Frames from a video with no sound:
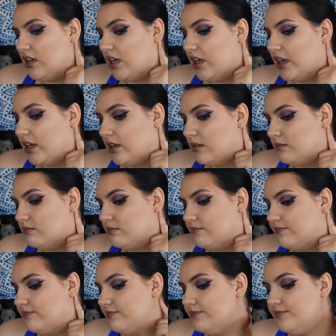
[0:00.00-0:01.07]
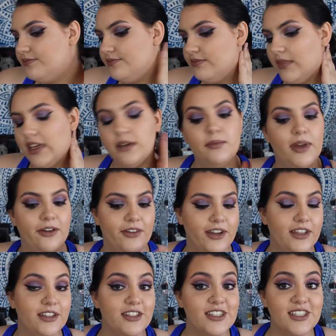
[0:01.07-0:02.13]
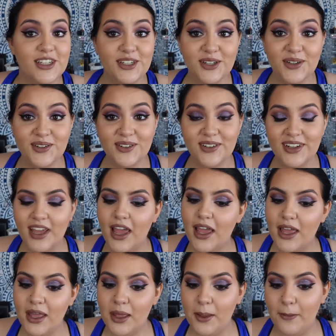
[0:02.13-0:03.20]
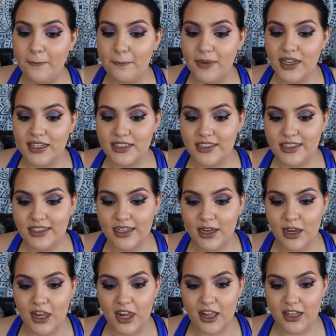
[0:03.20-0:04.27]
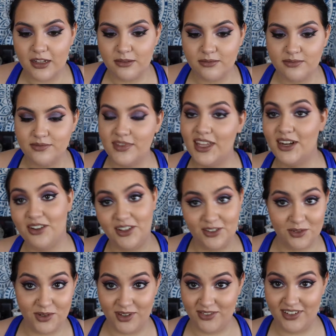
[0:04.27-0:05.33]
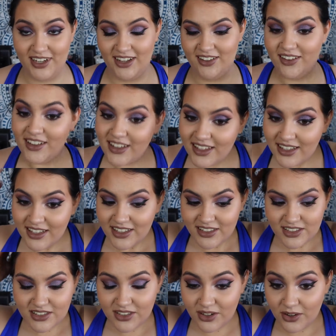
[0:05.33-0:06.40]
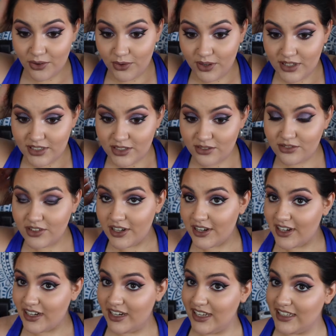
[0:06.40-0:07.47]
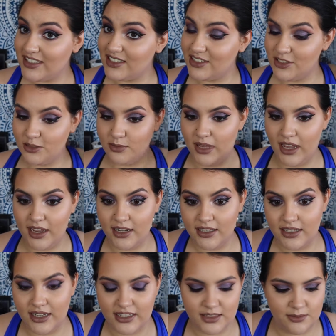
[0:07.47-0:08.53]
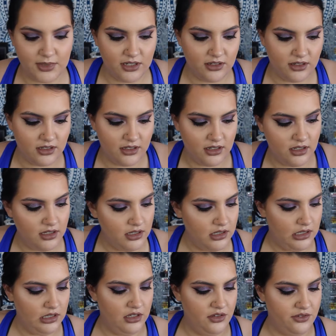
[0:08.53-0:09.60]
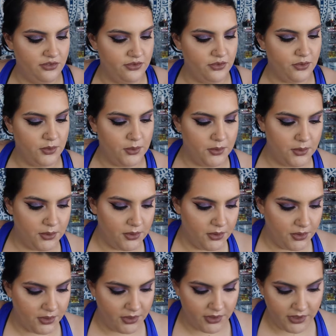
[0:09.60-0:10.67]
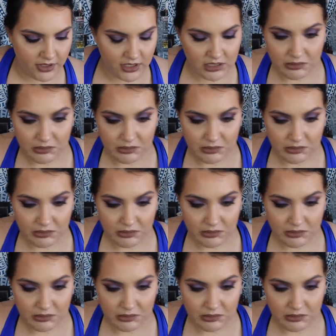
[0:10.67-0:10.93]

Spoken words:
than my regular skin tone, but it'll have to work for now. So far it's not too bad. It has been on for